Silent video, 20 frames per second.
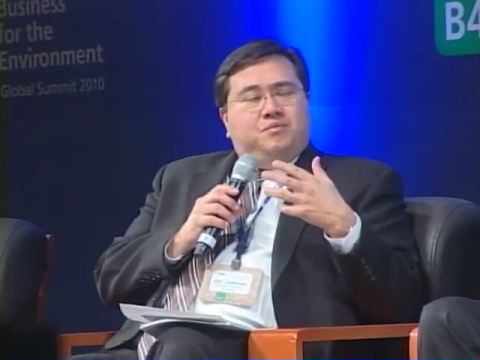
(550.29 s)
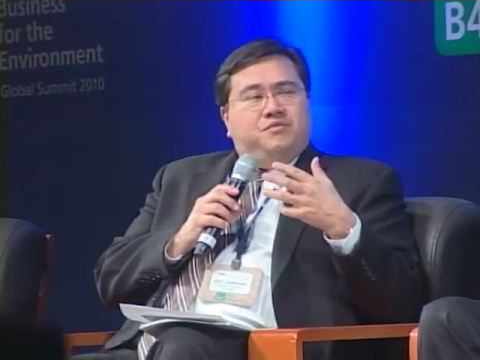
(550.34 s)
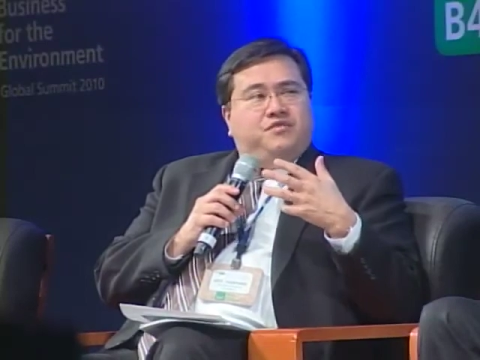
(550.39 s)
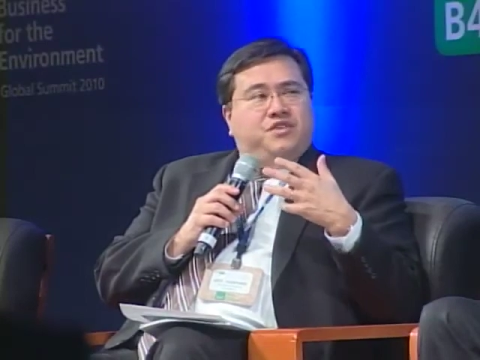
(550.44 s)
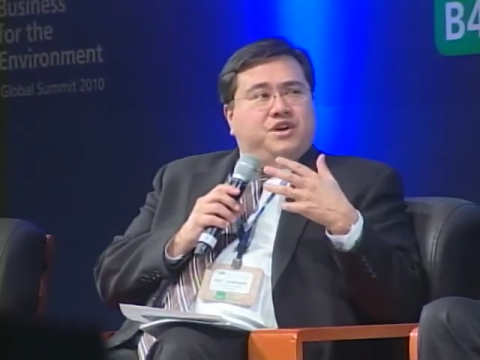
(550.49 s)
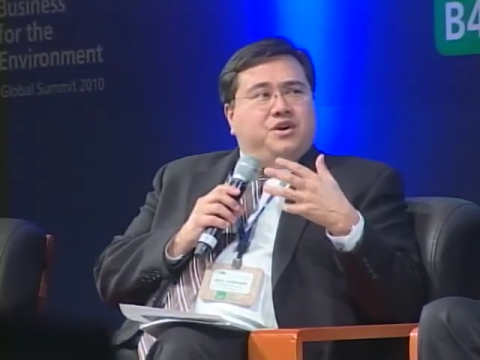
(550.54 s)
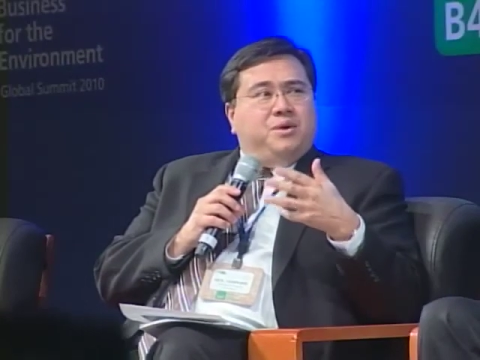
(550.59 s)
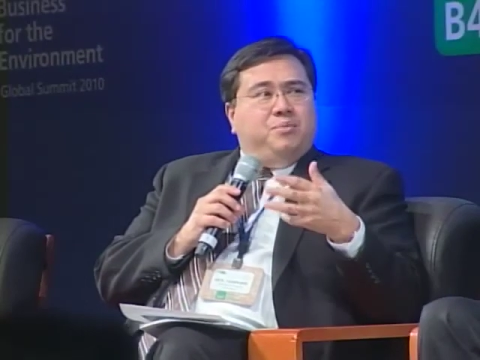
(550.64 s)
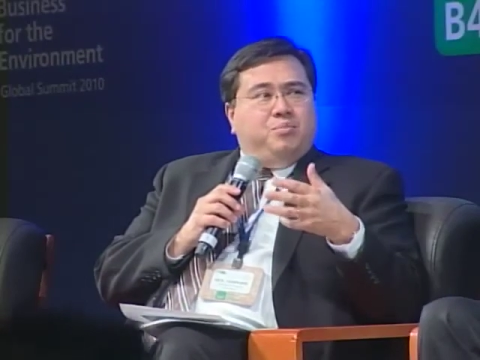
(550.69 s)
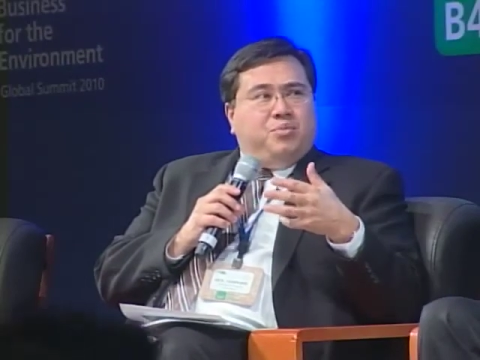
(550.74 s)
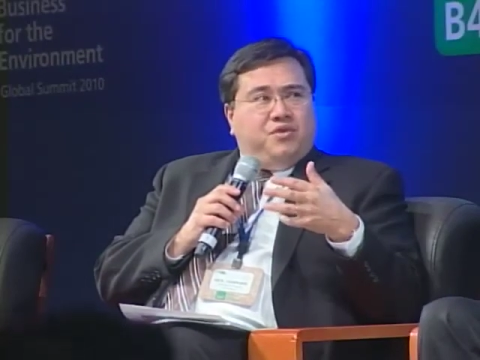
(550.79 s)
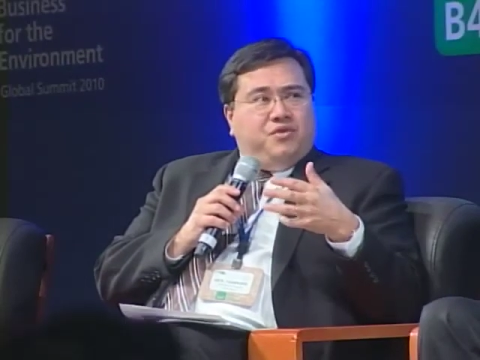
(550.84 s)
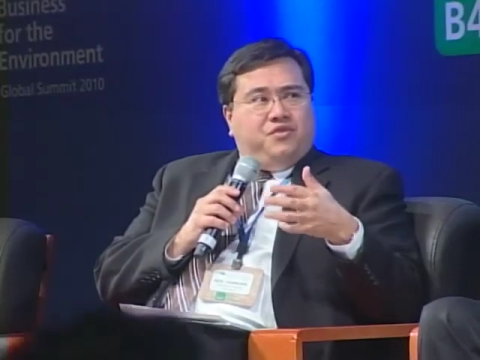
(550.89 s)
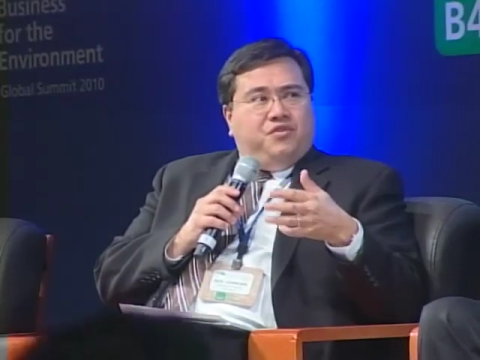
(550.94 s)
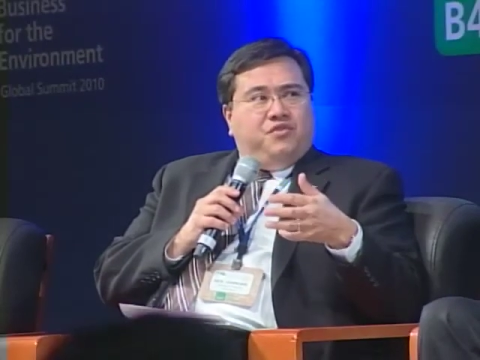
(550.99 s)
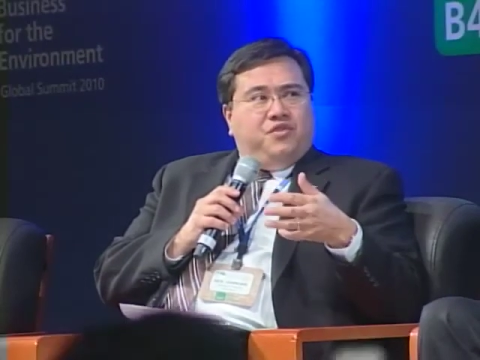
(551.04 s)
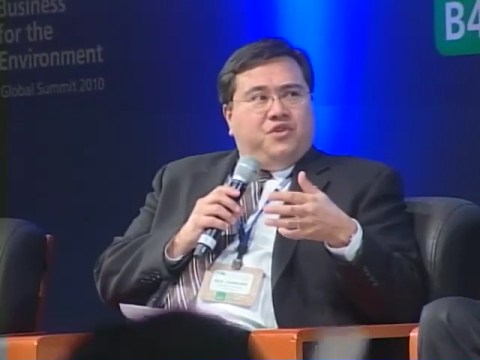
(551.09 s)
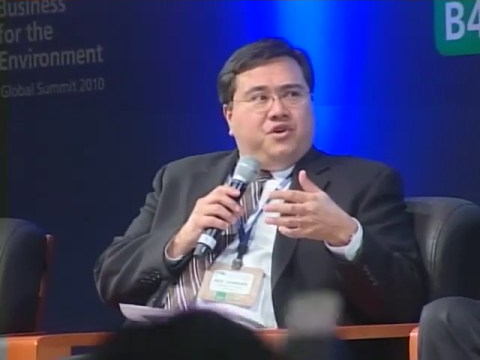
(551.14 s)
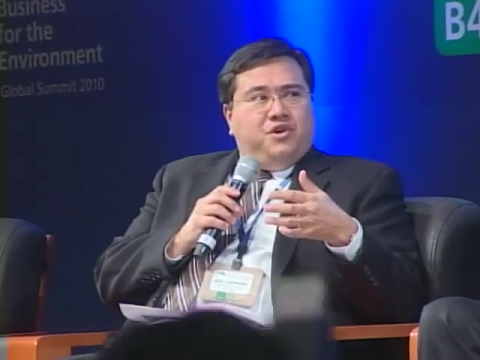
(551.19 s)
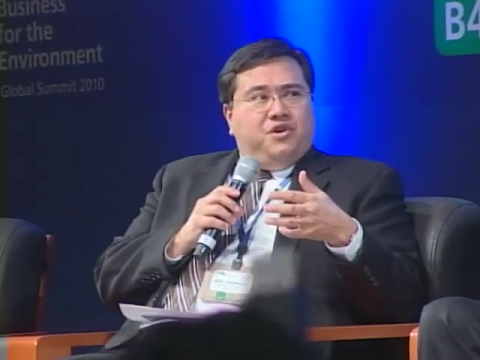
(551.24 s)
very
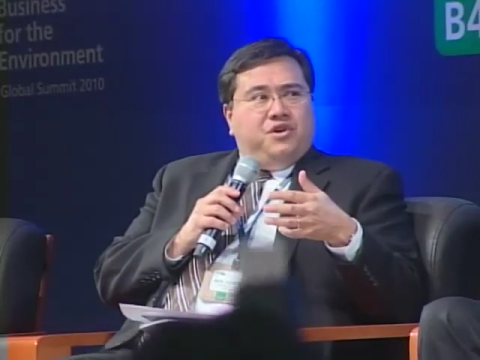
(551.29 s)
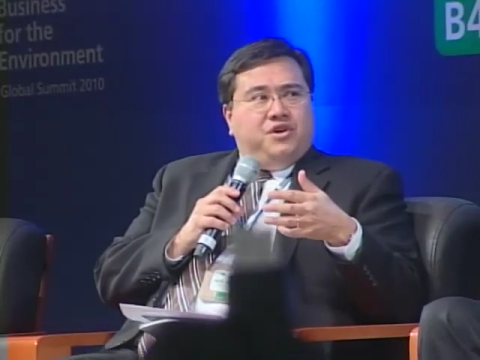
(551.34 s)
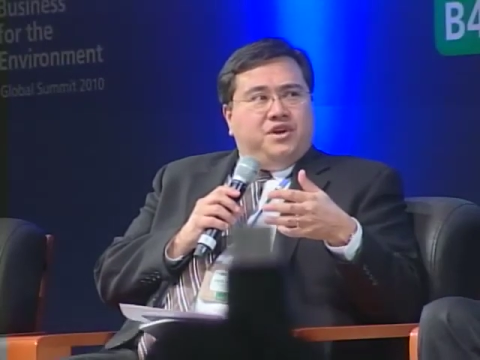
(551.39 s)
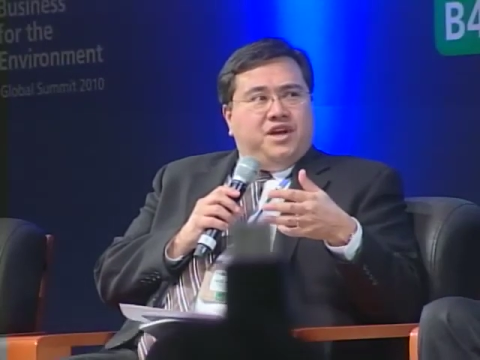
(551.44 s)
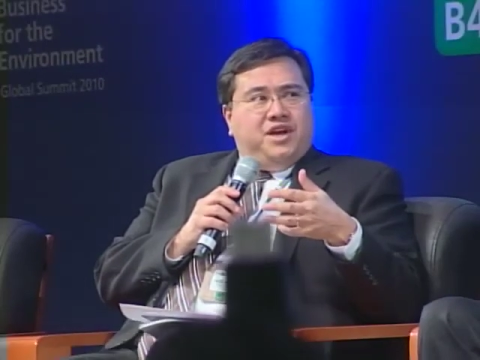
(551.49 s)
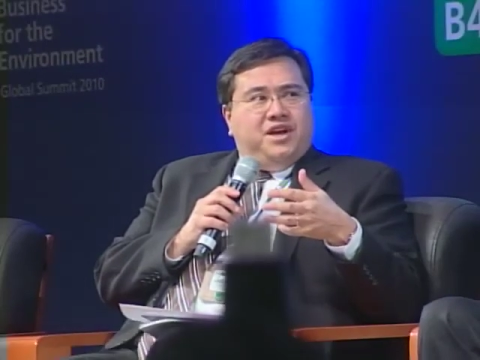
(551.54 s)
preferred,